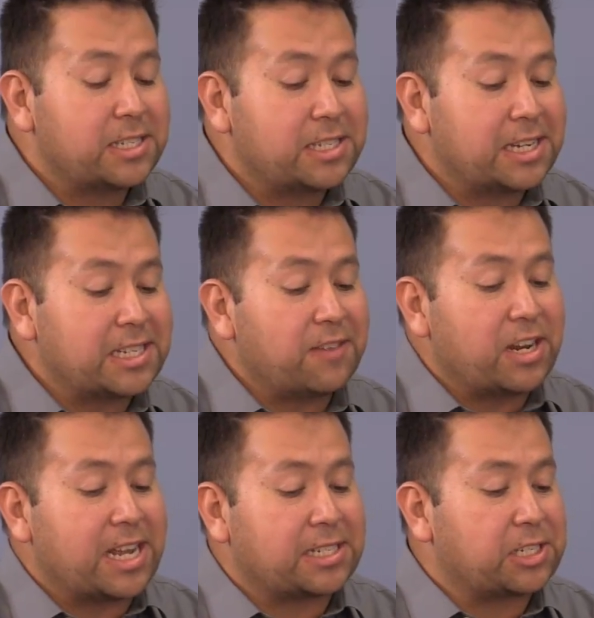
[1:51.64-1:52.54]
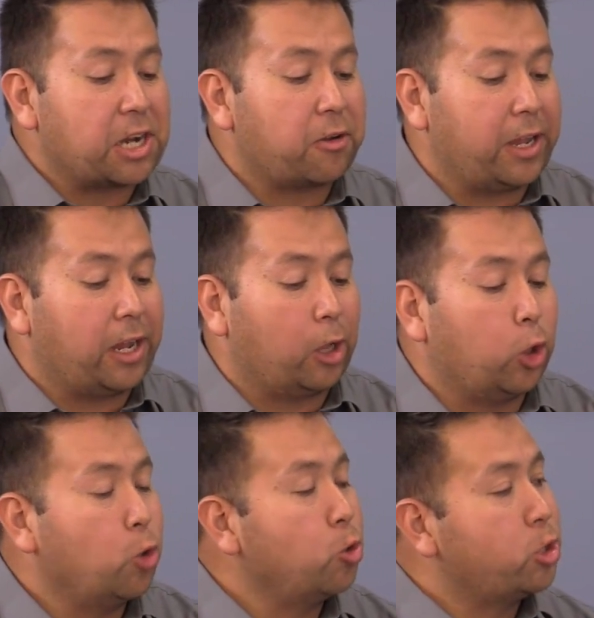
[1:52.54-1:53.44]
doesn't even necessarily
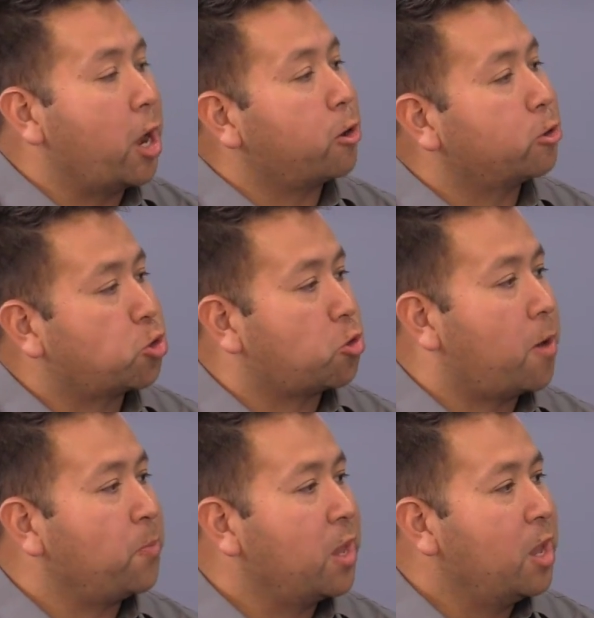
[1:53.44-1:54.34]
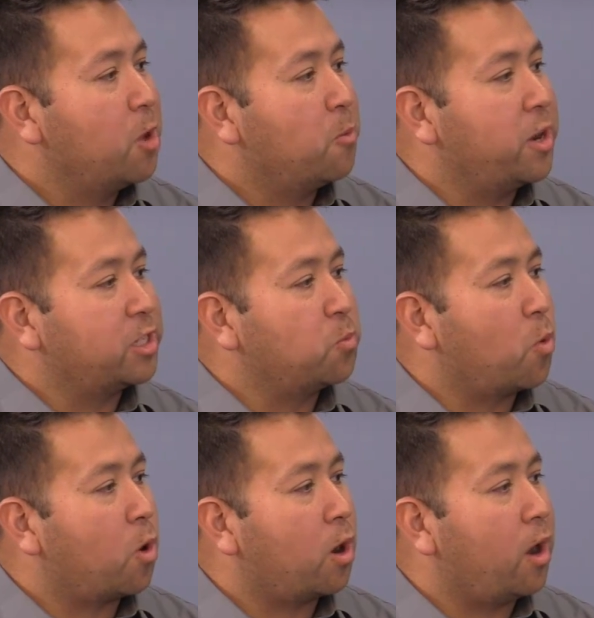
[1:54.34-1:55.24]
include Donald Trump, but it's
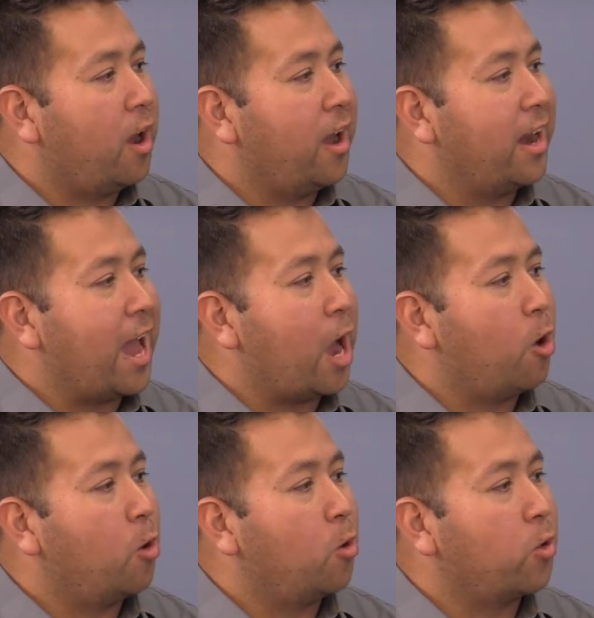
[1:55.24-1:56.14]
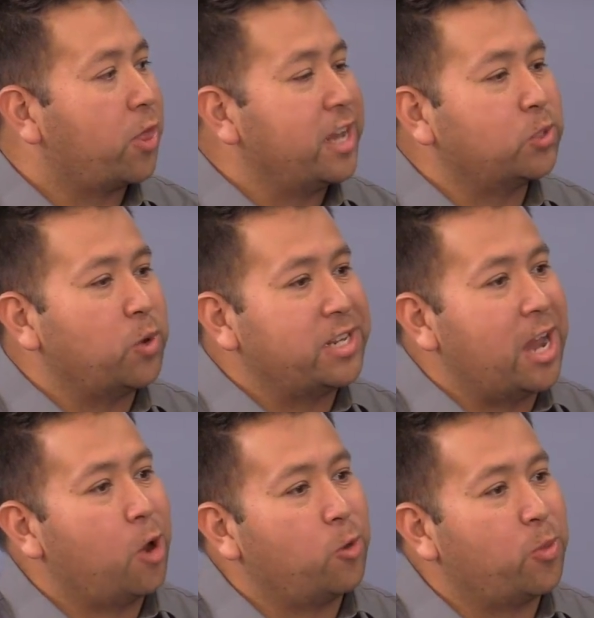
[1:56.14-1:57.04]
more on how things went
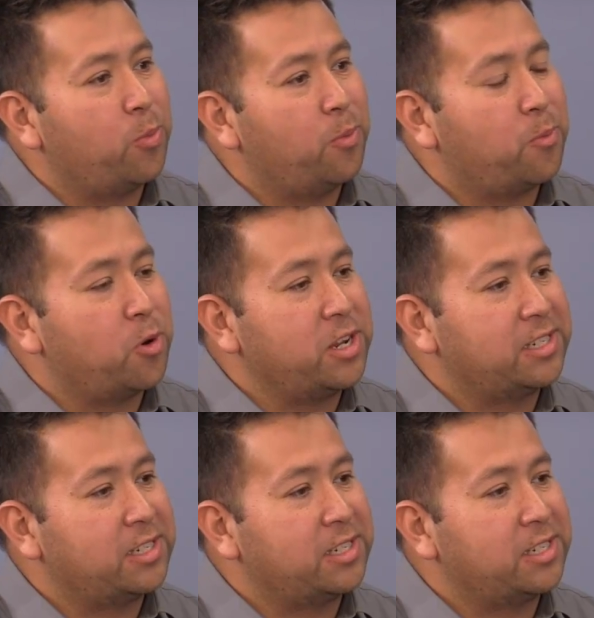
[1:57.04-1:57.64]
down with Bernie